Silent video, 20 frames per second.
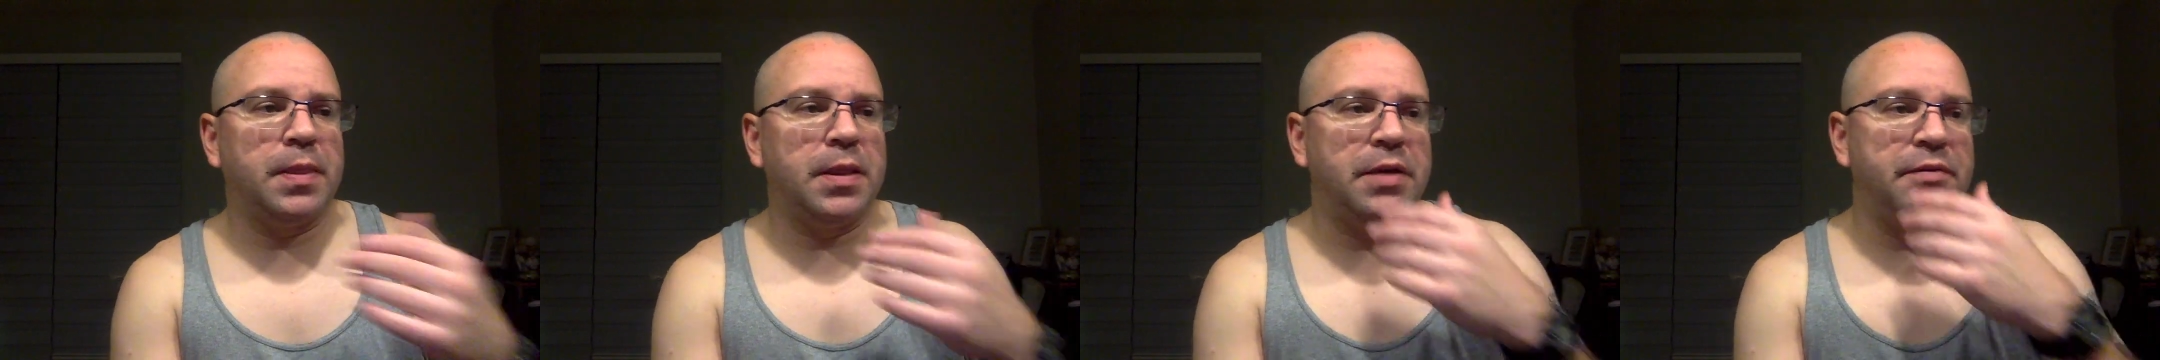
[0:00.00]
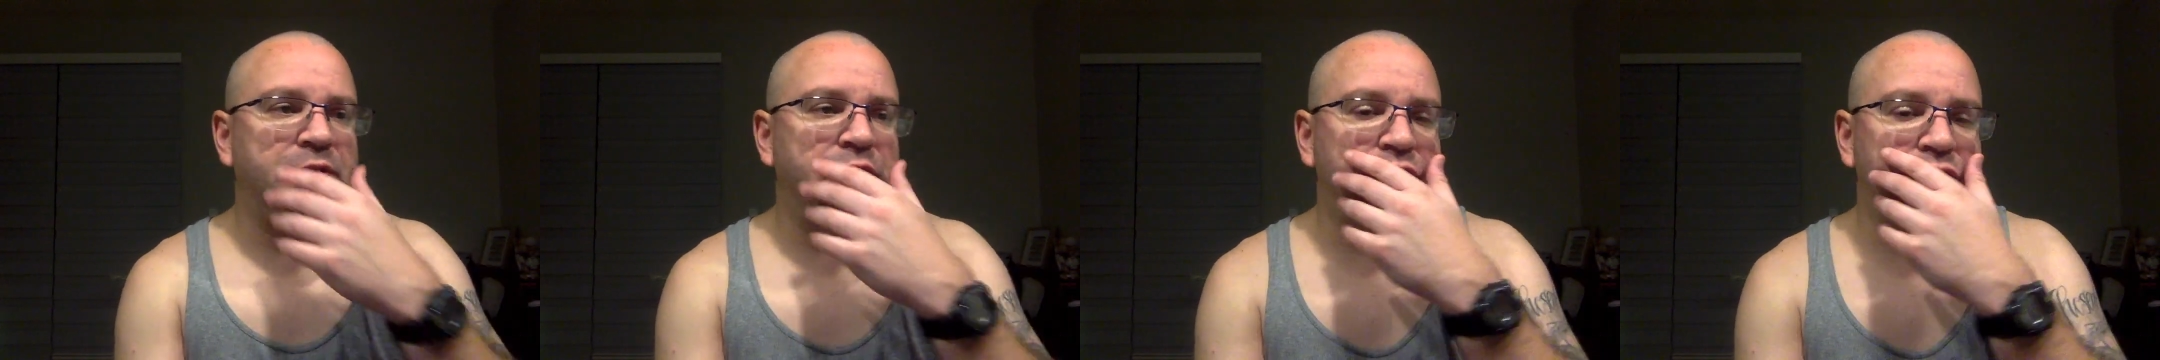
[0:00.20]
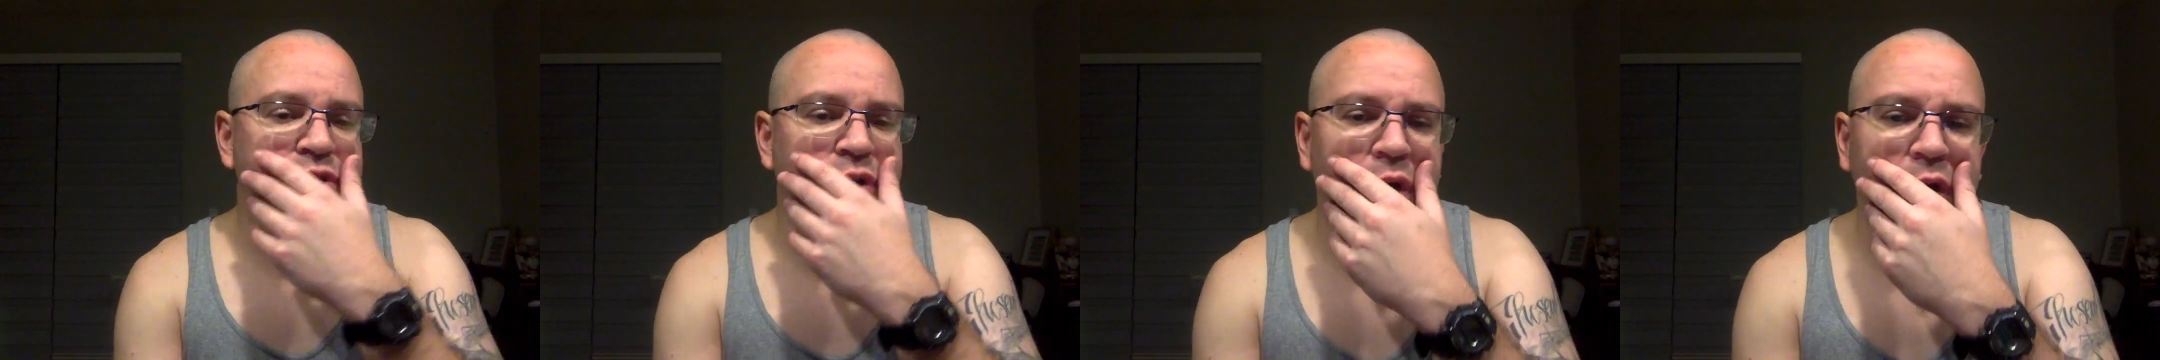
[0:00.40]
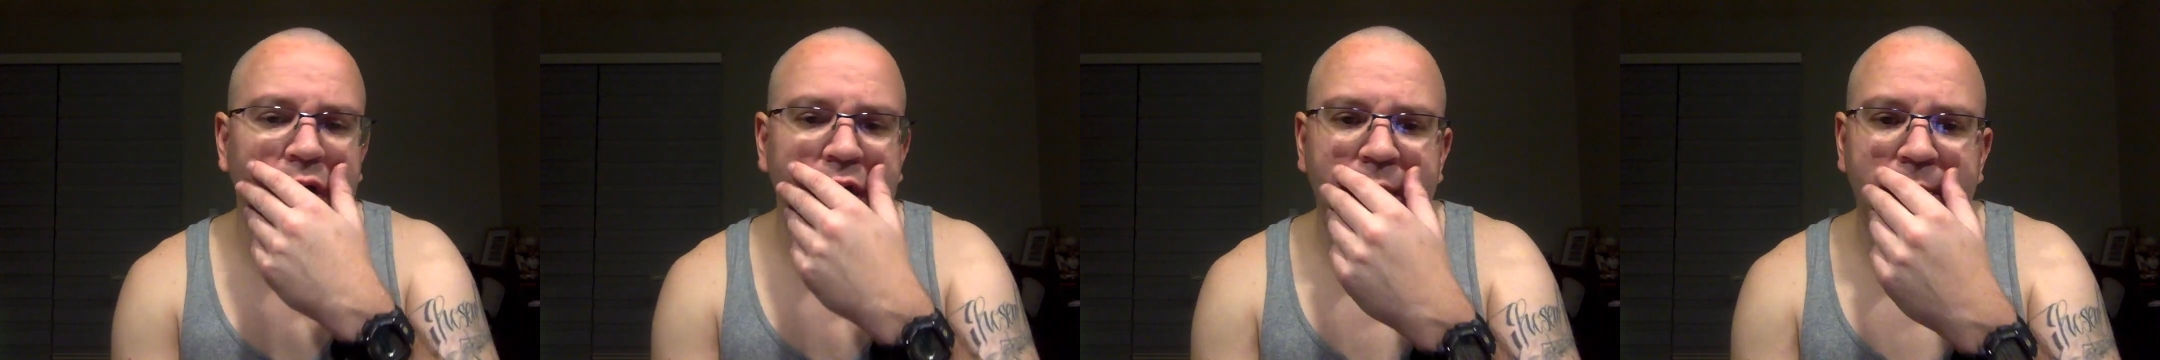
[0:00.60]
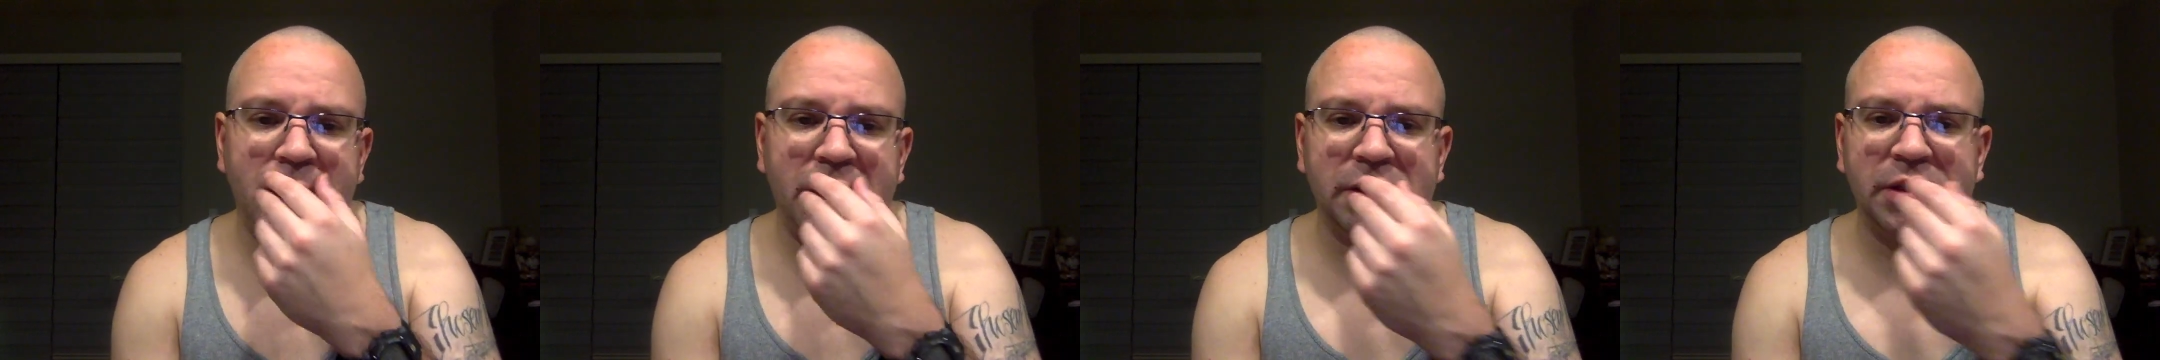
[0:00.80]
if you're
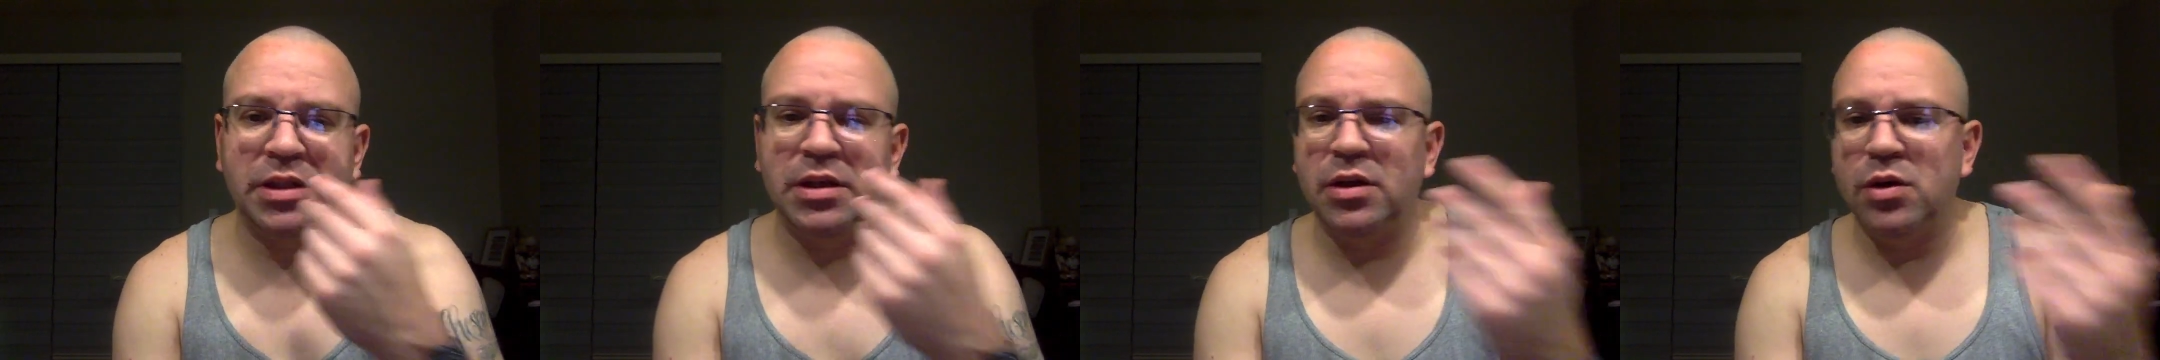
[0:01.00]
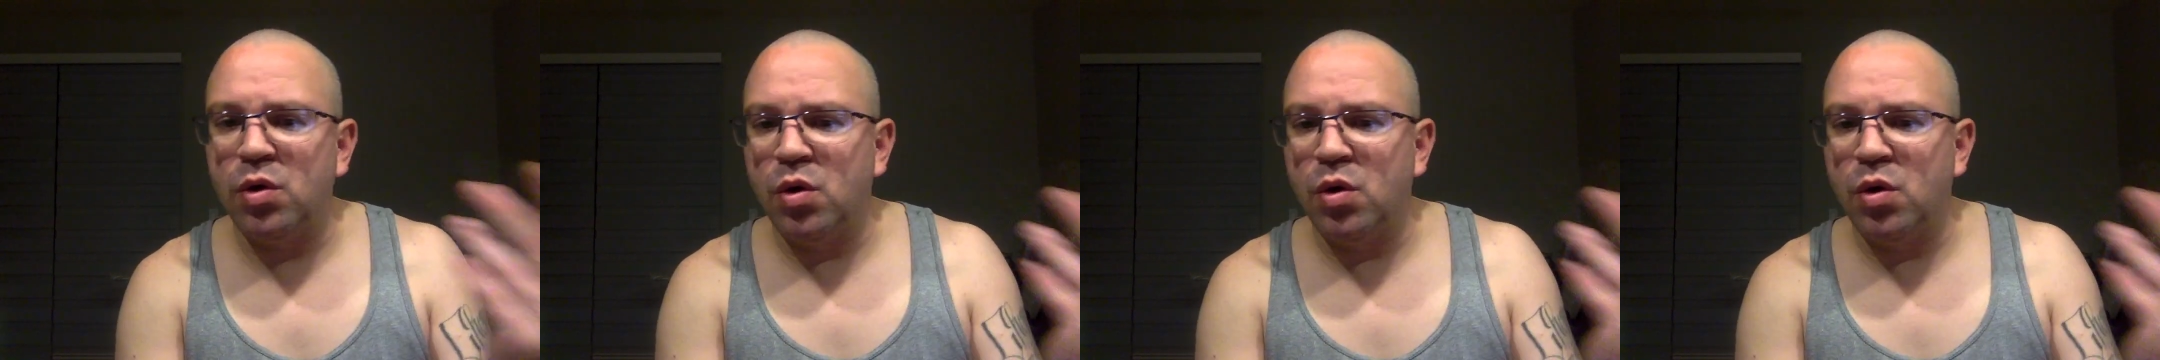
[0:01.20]
talking about the